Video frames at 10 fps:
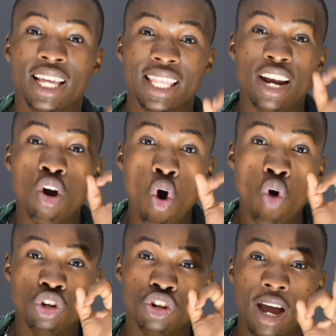That
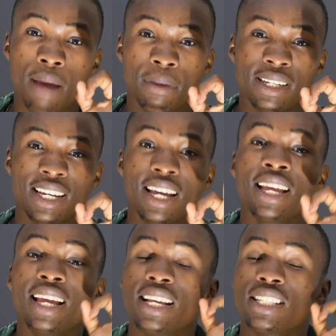hole in your aperture
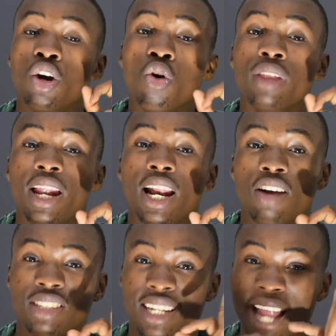is the hole that
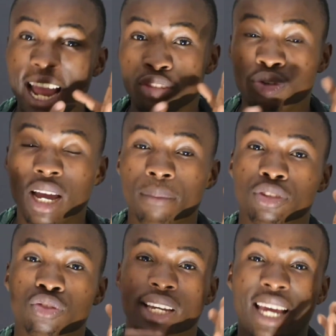allows light to come
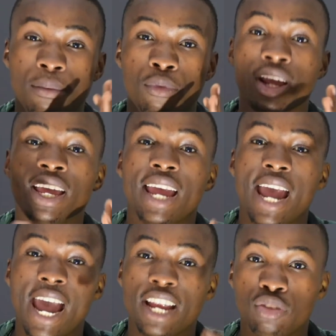into your camera
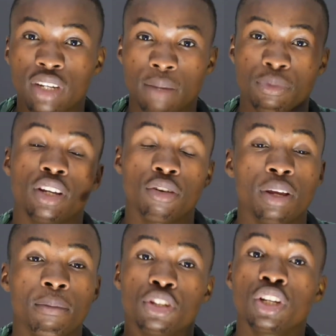and to capture your
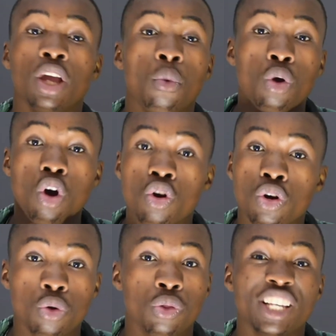image. We all
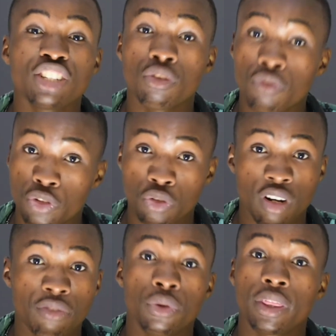know there is no
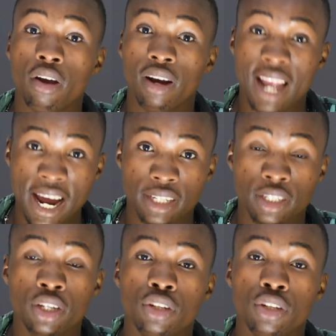photography without light.